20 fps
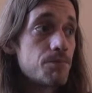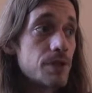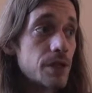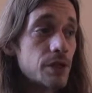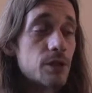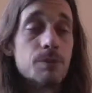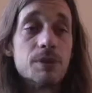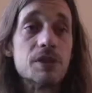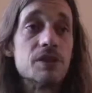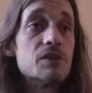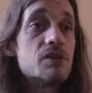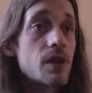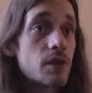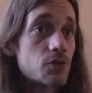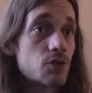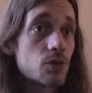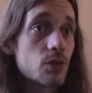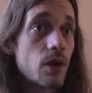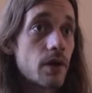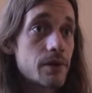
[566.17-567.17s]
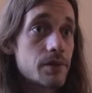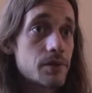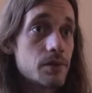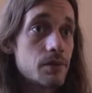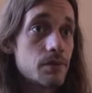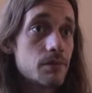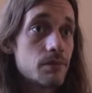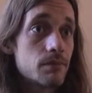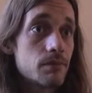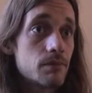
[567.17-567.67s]
it could be
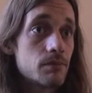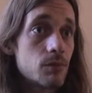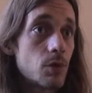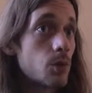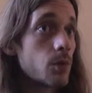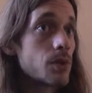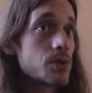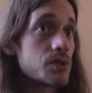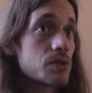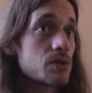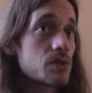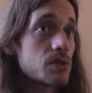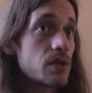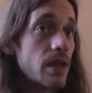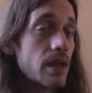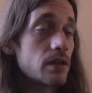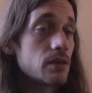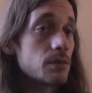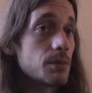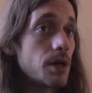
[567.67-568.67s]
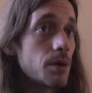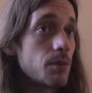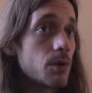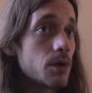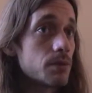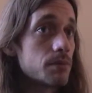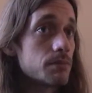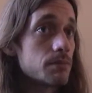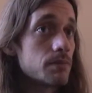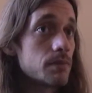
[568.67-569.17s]
decentralized, where it wasn't just handled by
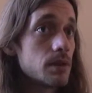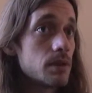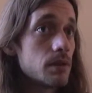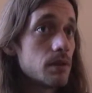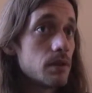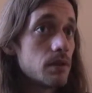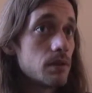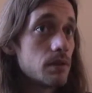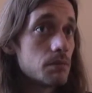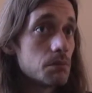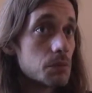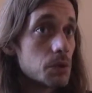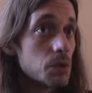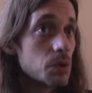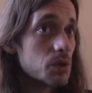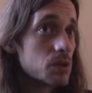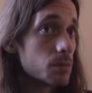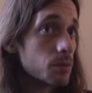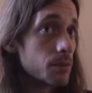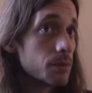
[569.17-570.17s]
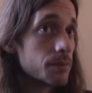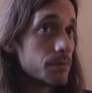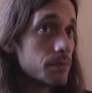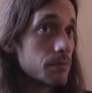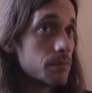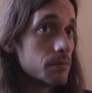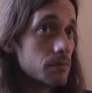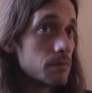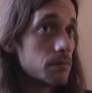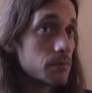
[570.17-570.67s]
one municipal
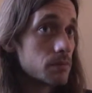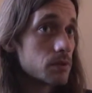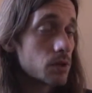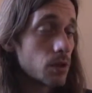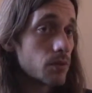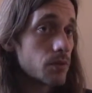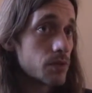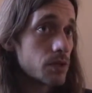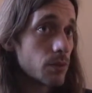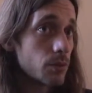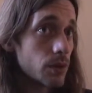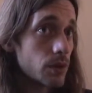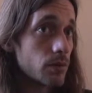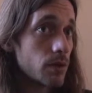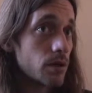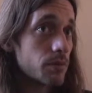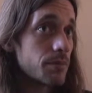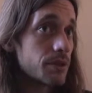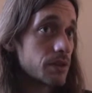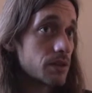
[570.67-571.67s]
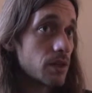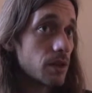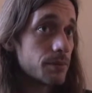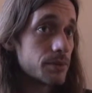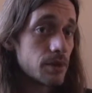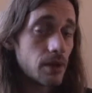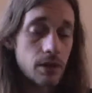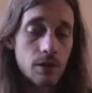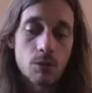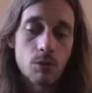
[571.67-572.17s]
service that went around and picked it up
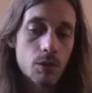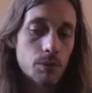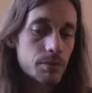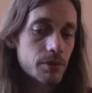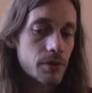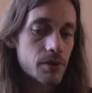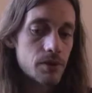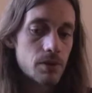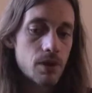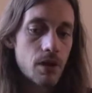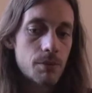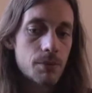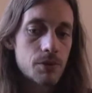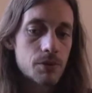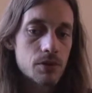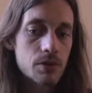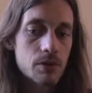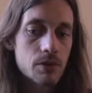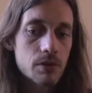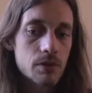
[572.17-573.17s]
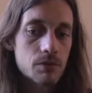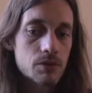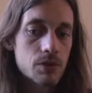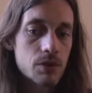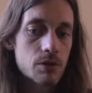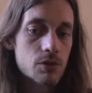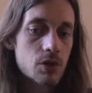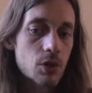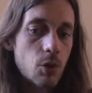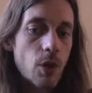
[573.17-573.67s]
and take it to one place to compost it.
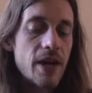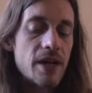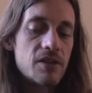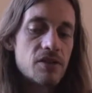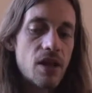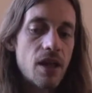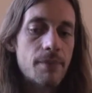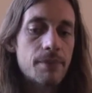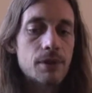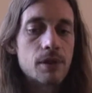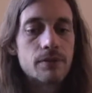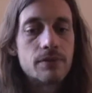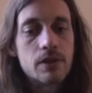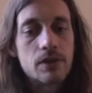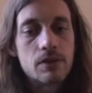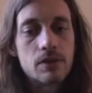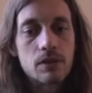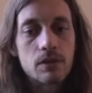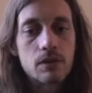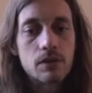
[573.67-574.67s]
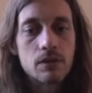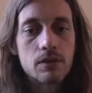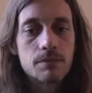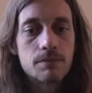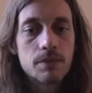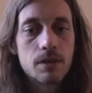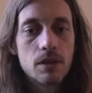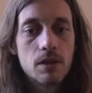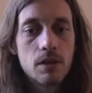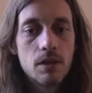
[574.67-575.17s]
There's a great example of this
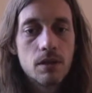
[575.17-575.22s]
in